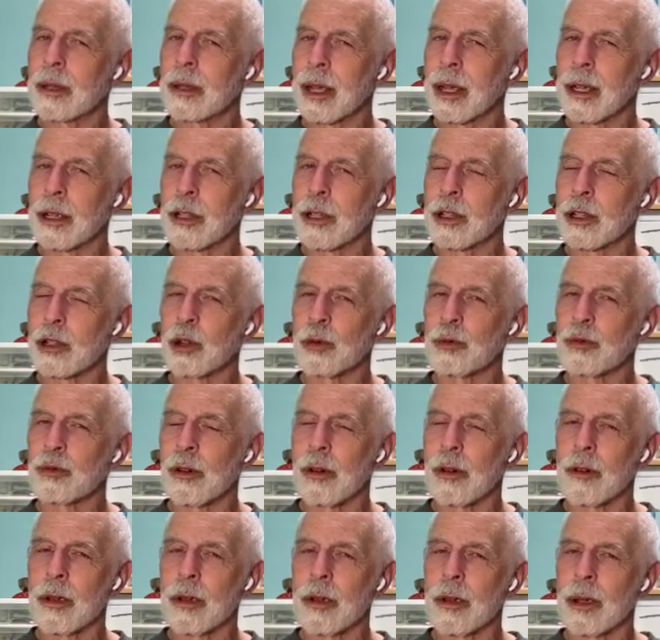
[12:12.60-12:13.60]
like a school
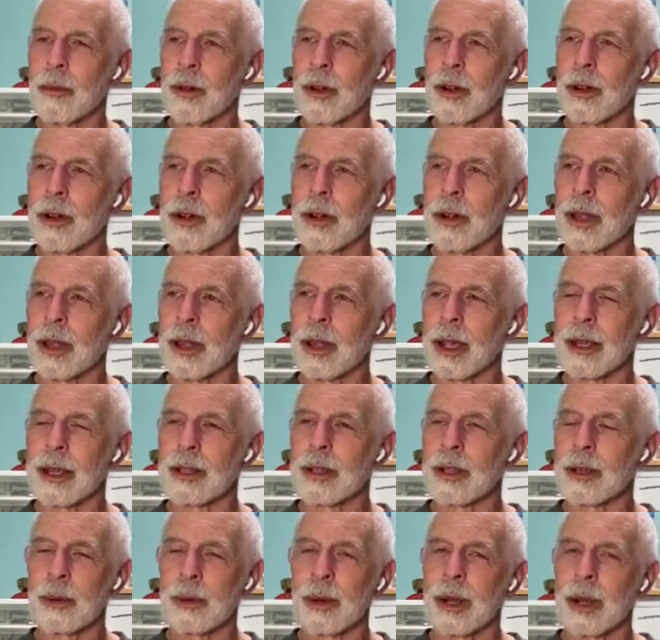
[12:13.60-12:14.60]
program for her. Like she said,